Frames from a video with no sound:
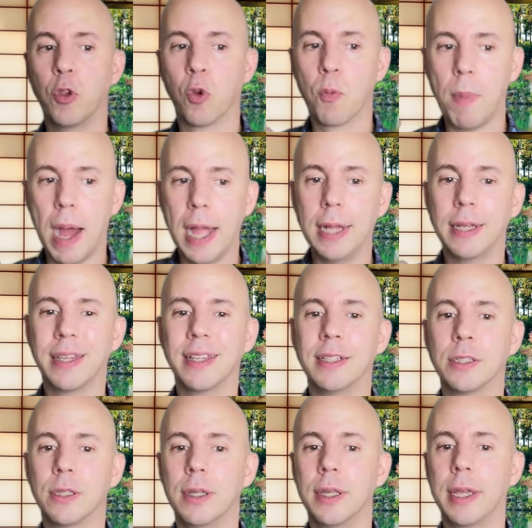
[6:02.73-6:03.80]
your mind
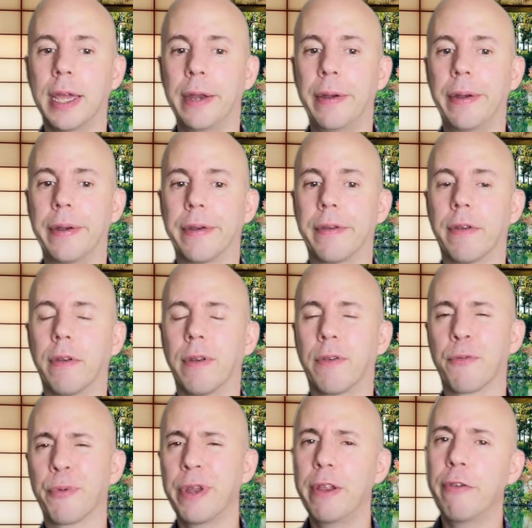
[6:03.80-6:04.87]
can
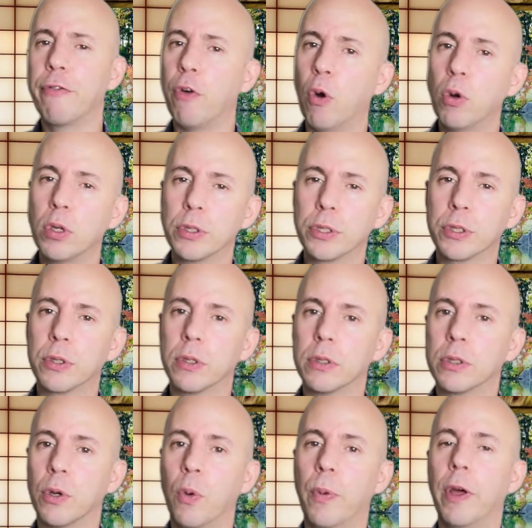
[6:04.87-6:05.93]
really focus
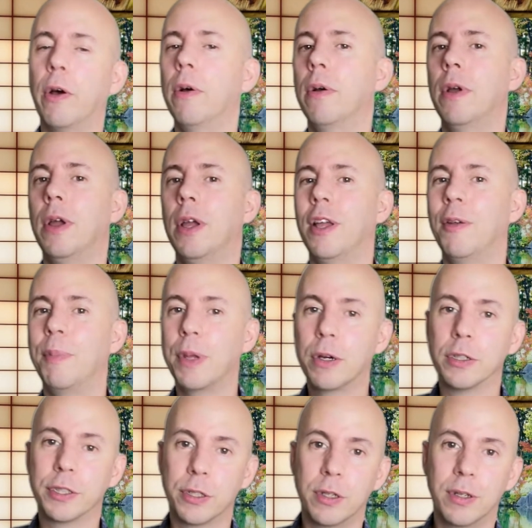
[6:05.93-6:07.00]
so well
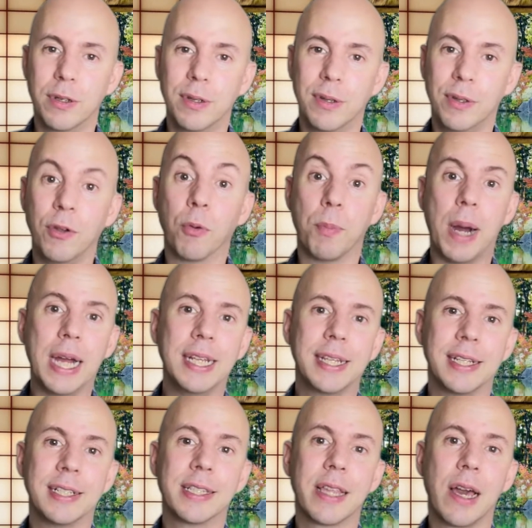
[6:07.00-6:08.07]
because your mind
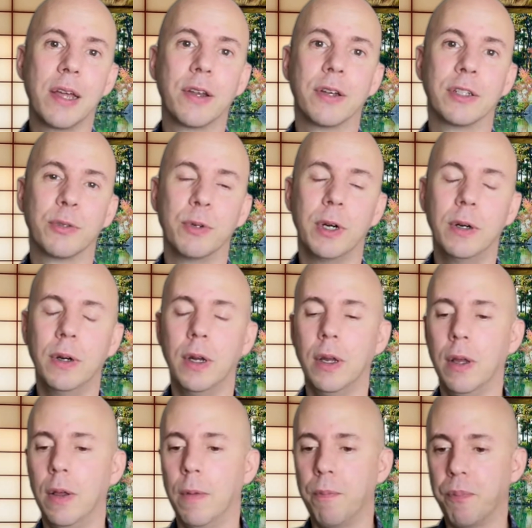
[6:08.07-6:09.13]
is tired as well.
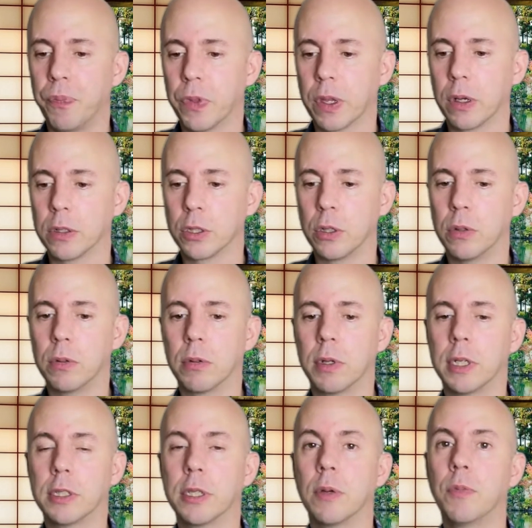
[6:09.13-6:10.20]
So
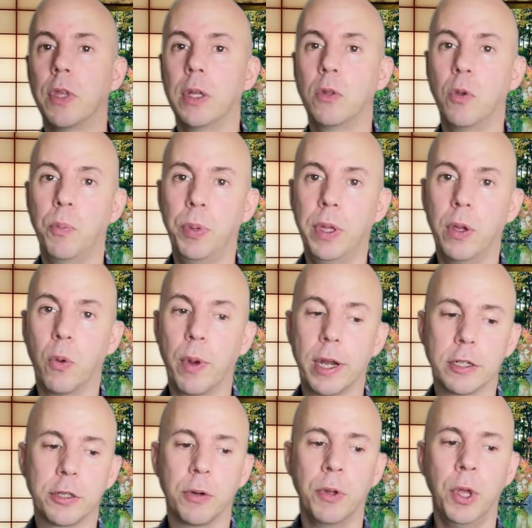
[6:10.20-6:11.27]
that's something to be
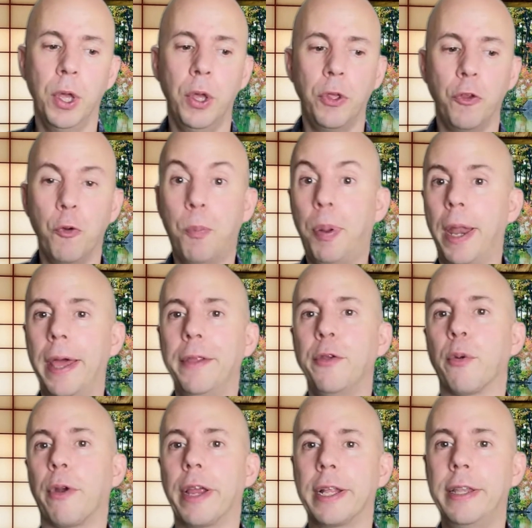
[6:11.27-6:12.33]
aware. So you plan
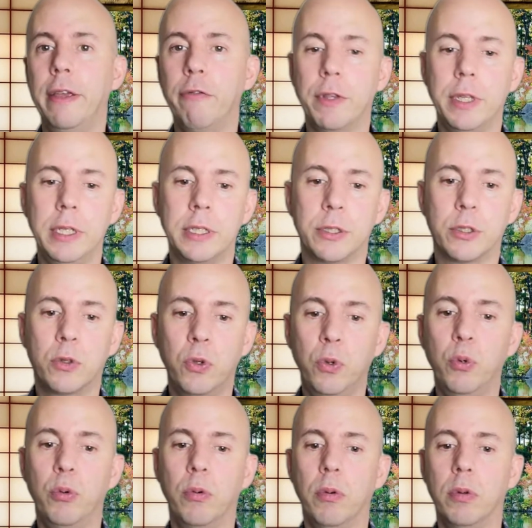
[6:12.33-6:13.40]
your activities
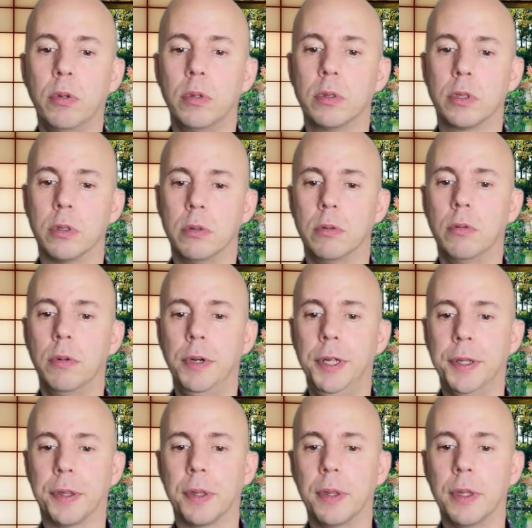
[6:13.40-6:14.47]
too, so
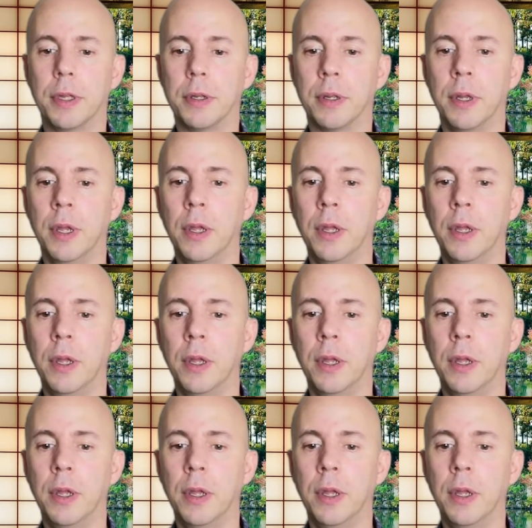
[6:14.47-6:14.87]
that